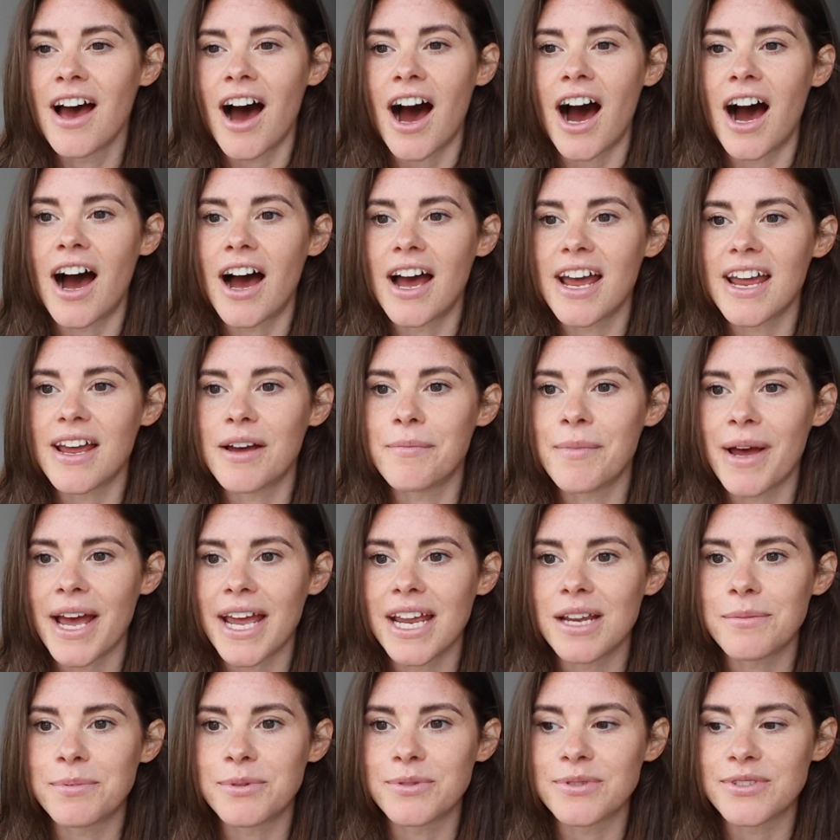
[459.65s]
I am
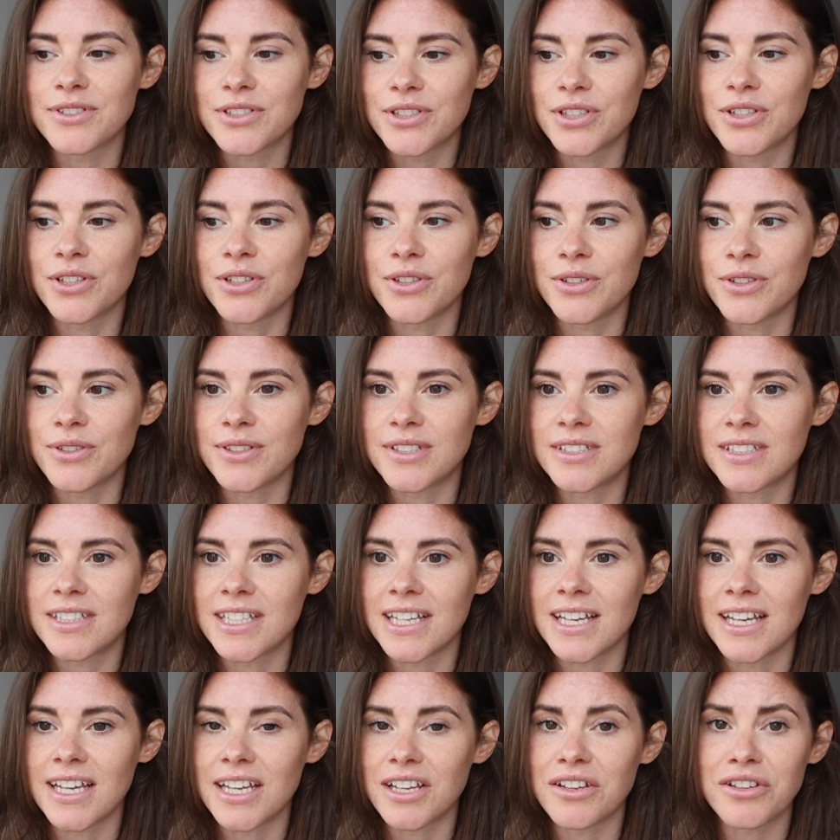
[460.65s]
able to
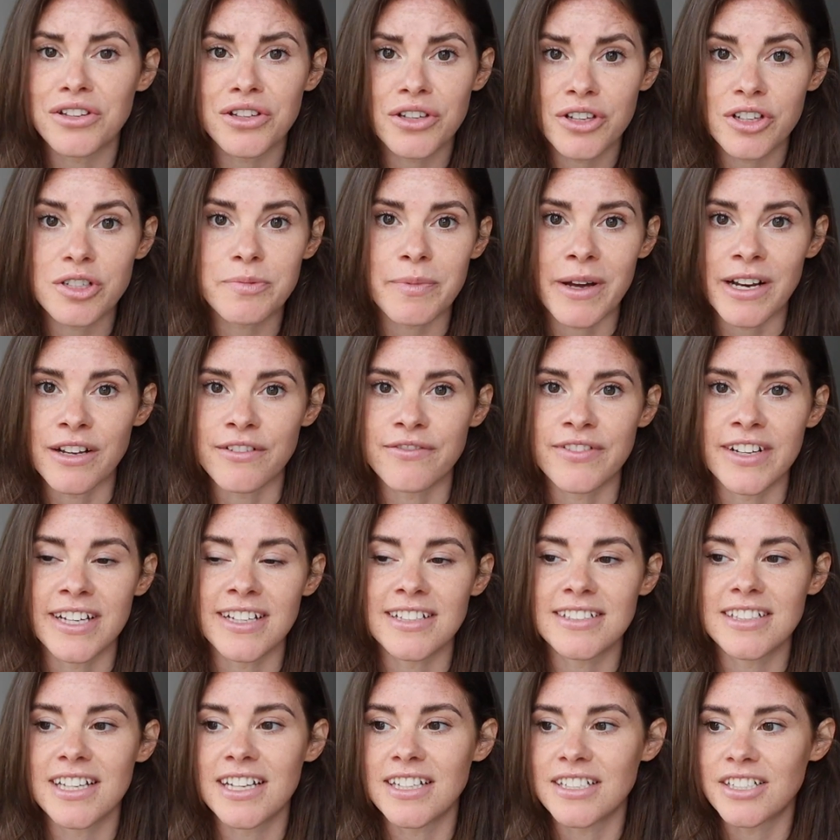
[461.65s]
see huge
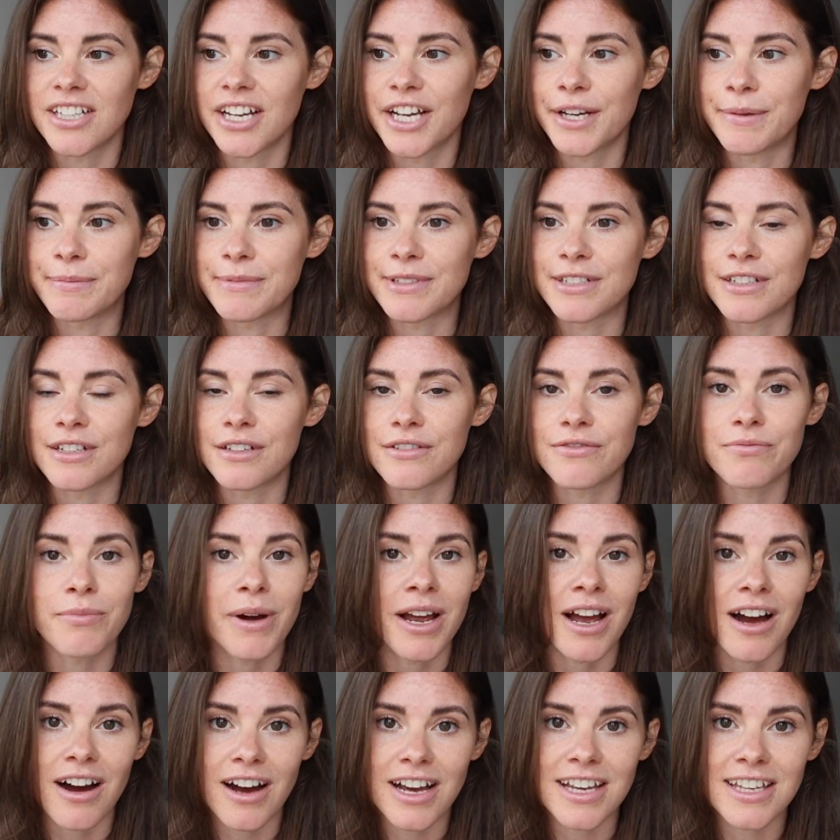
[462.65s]
benefits in terms of
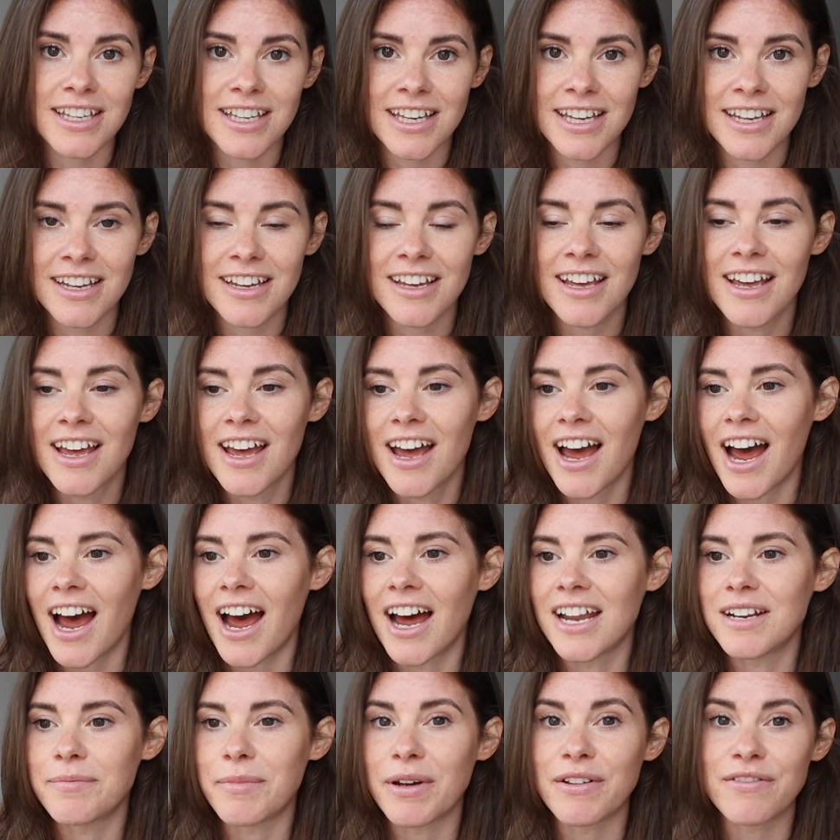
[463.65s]
my hiking
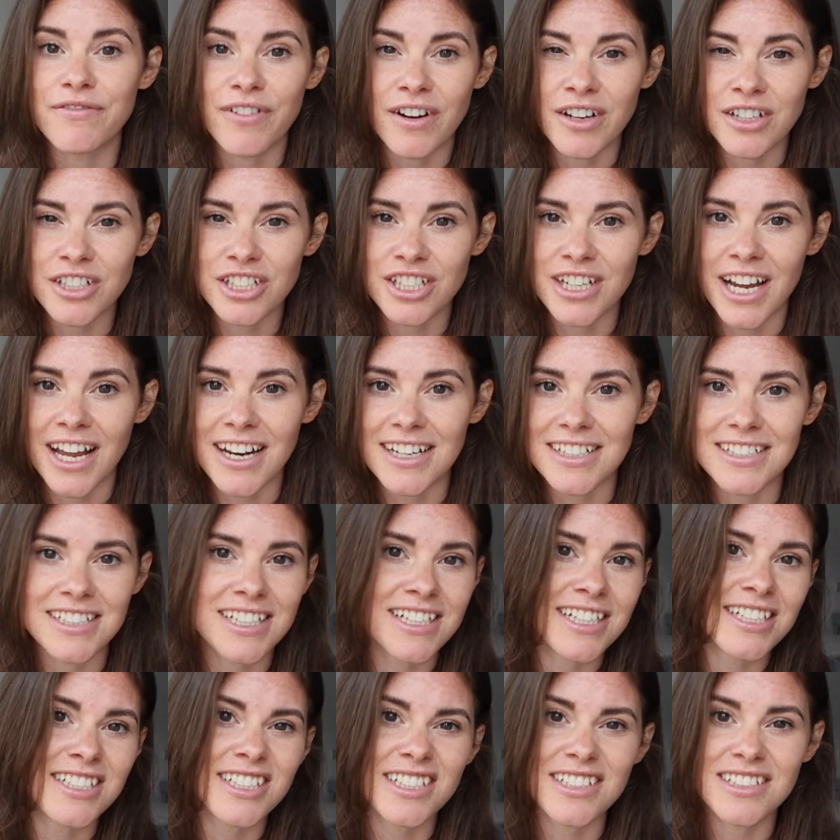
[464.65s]
and my
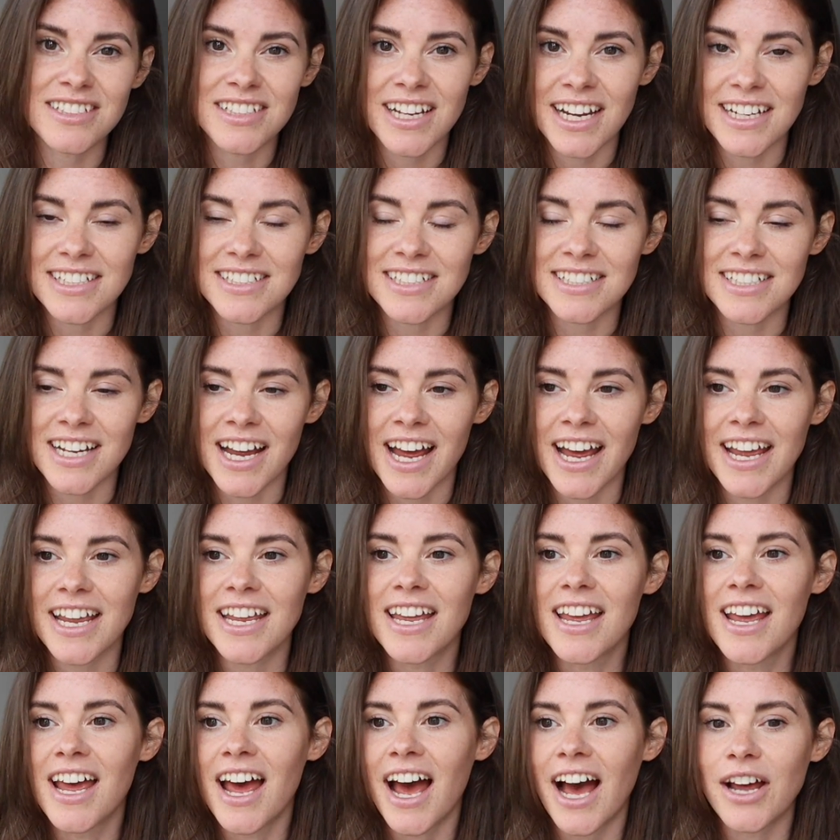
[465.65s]
functionality just day to
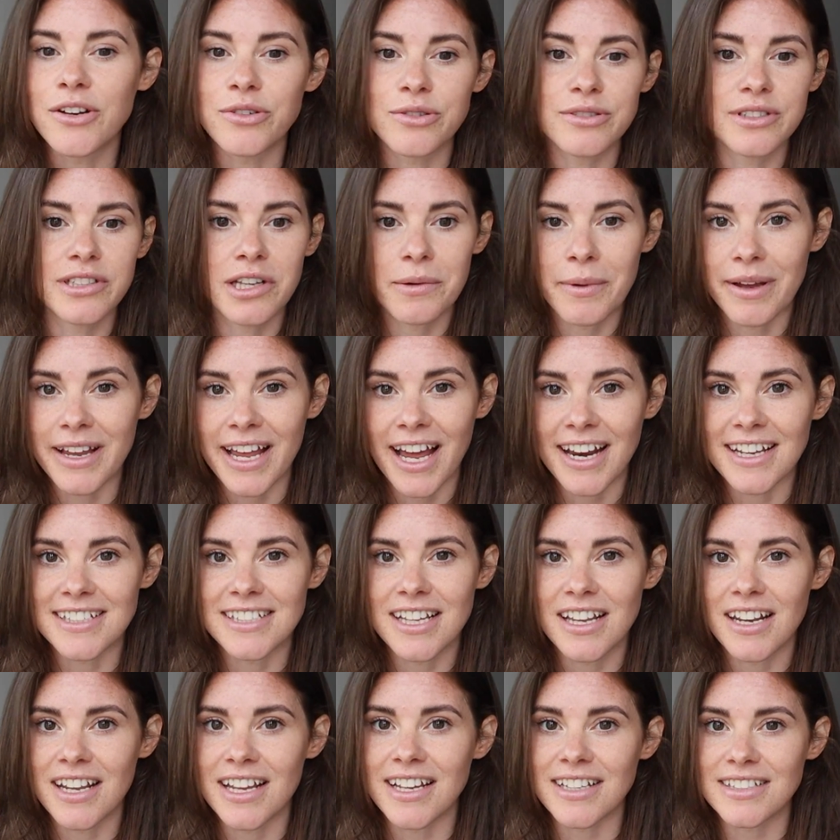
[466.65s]
day, and also my
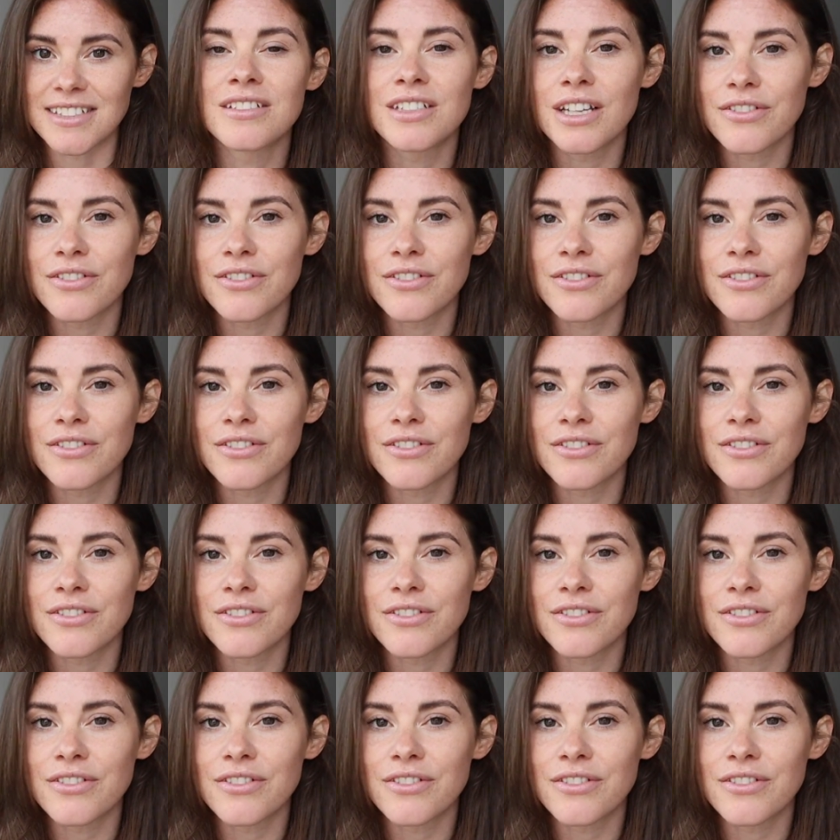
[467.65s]
calisthenics.